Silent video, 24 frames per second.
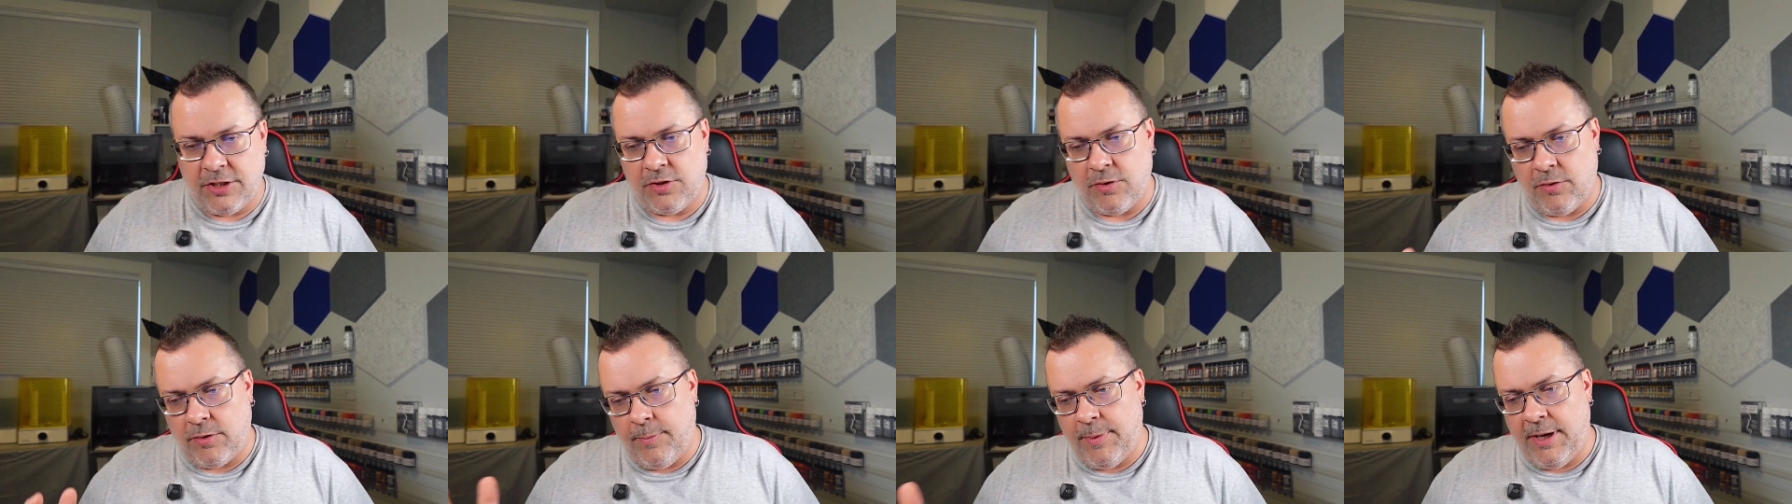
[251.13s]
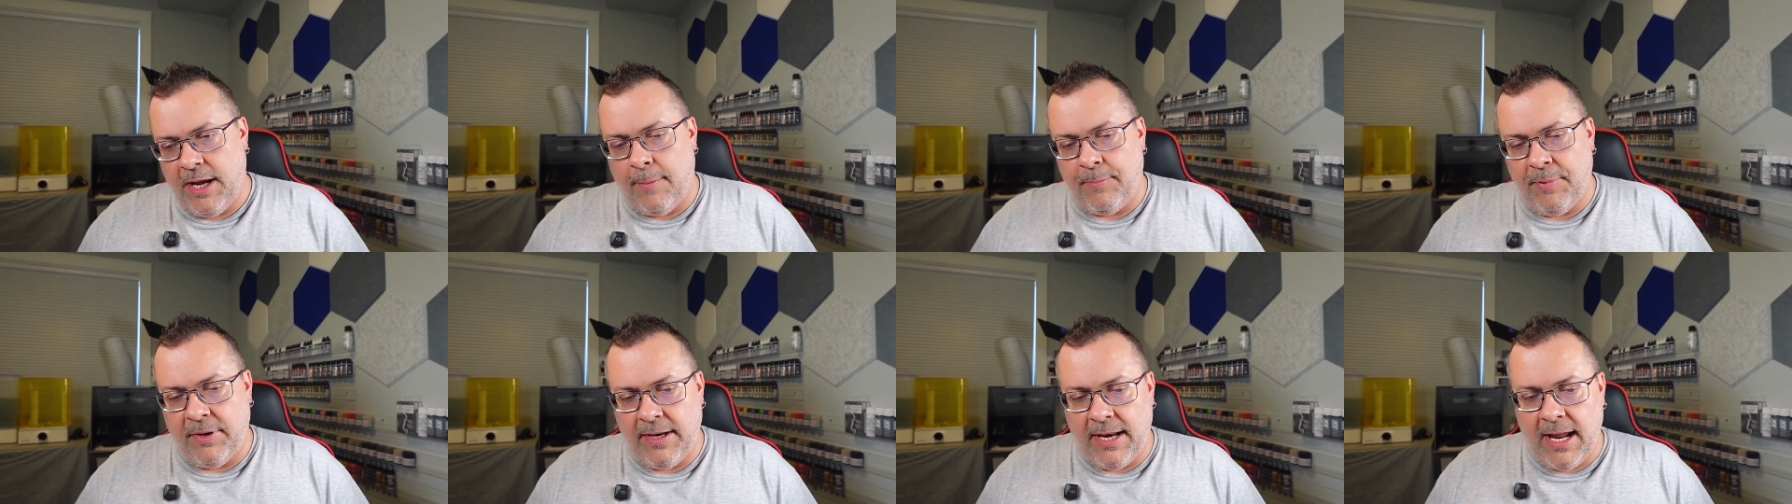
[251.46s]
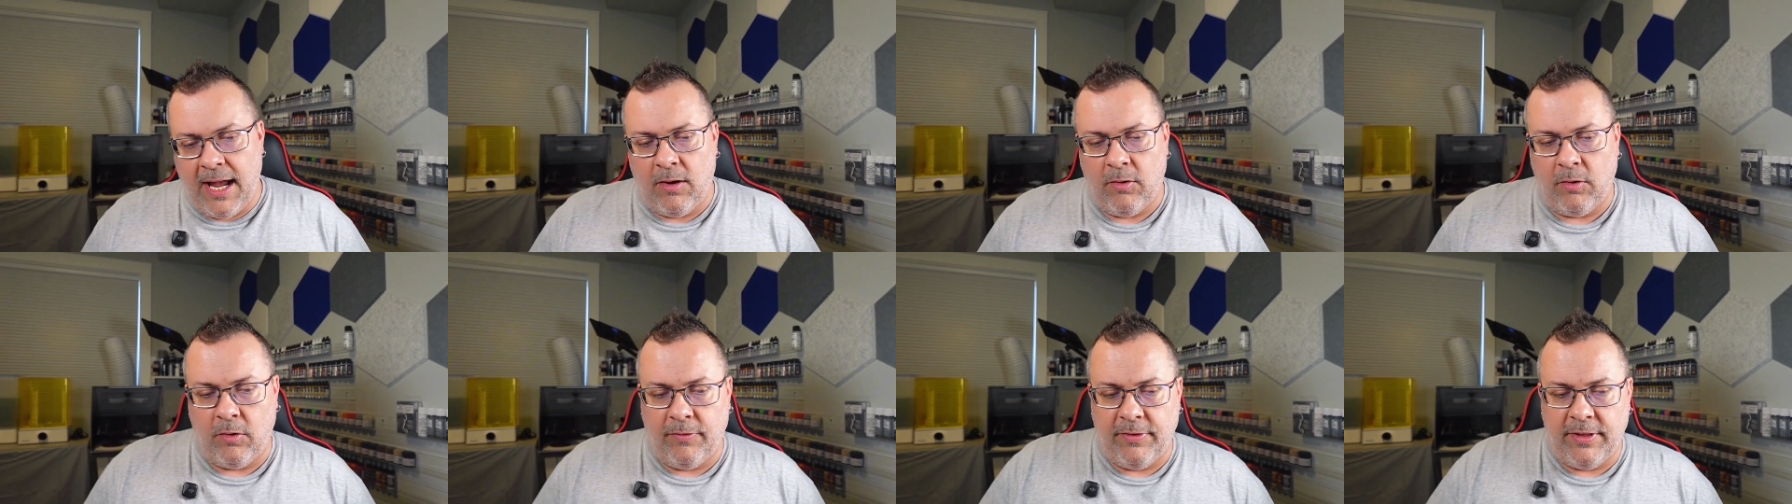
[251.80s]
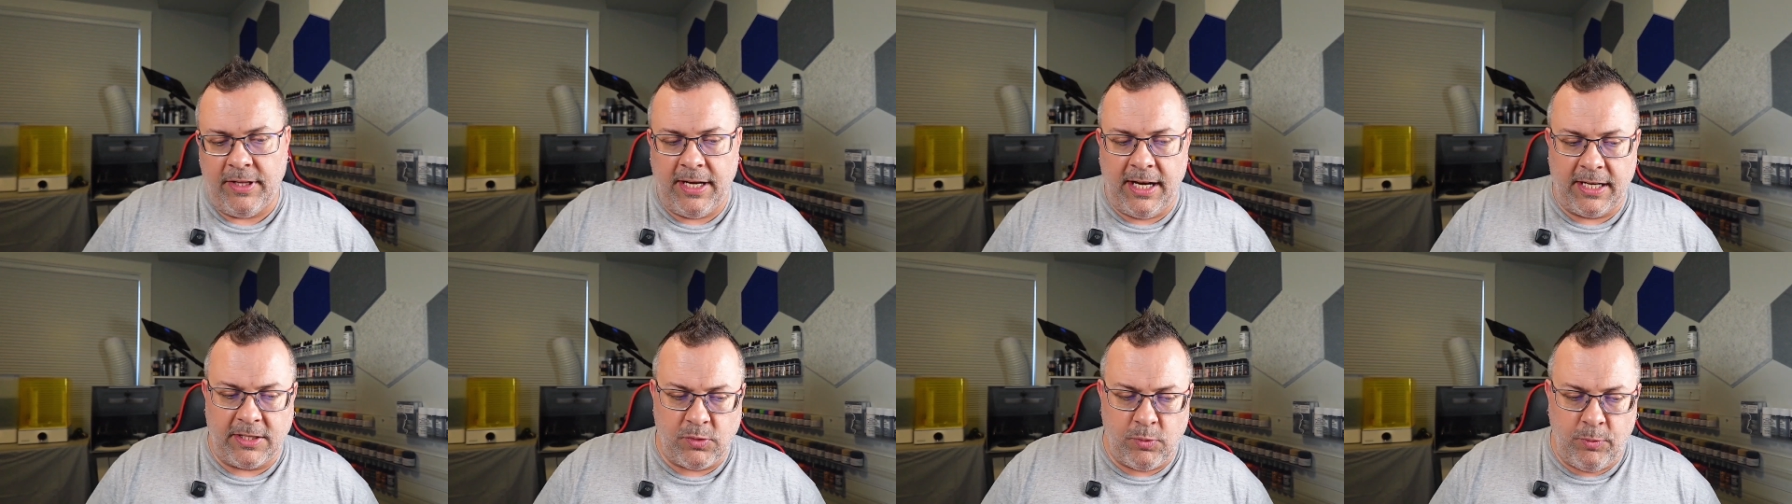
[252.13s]
so it'll be up and down over
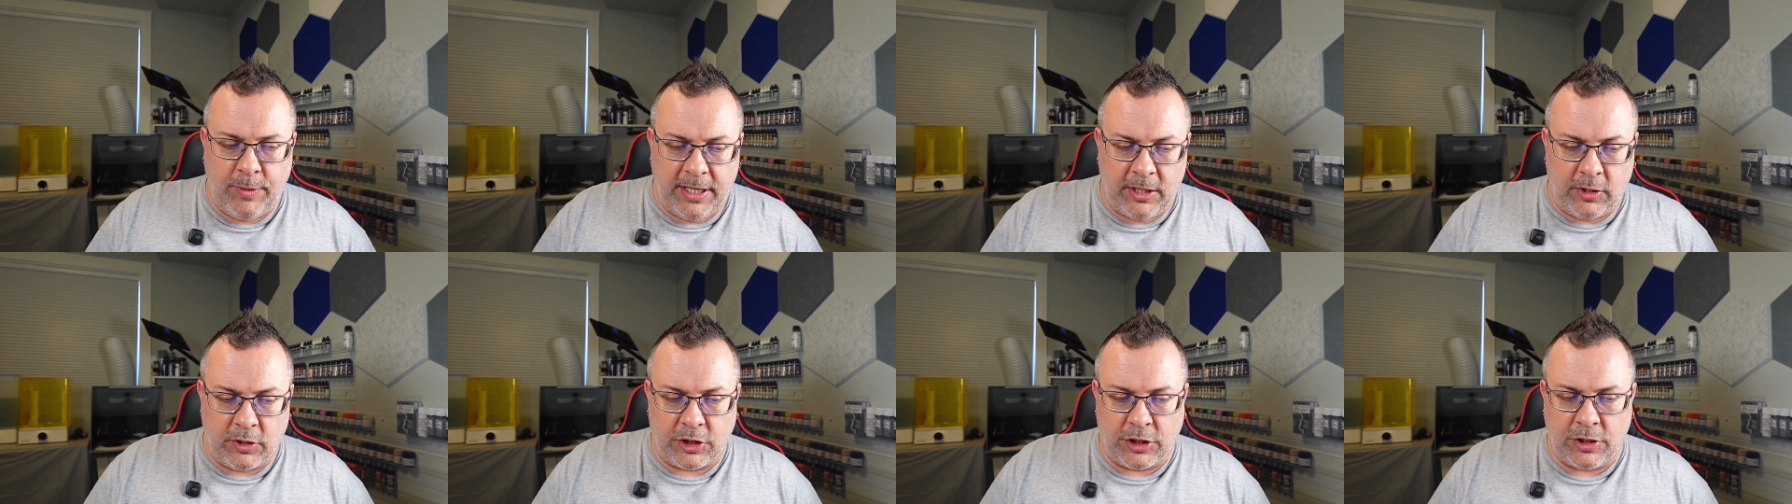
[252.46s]
the next week or